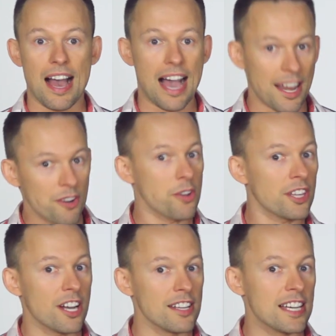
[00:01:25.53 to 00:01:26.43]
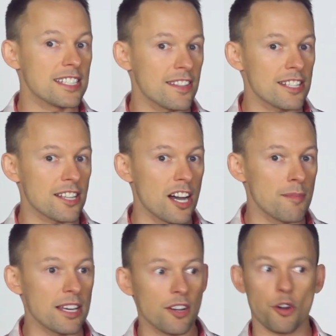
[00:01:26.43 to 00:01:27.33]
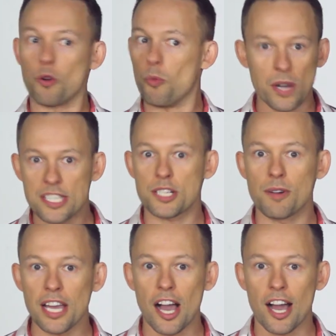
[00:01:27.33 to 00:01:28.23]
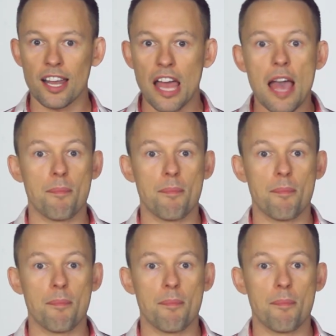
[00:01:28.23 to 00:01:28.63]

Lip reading: I don't know the context of this comic or what's going on,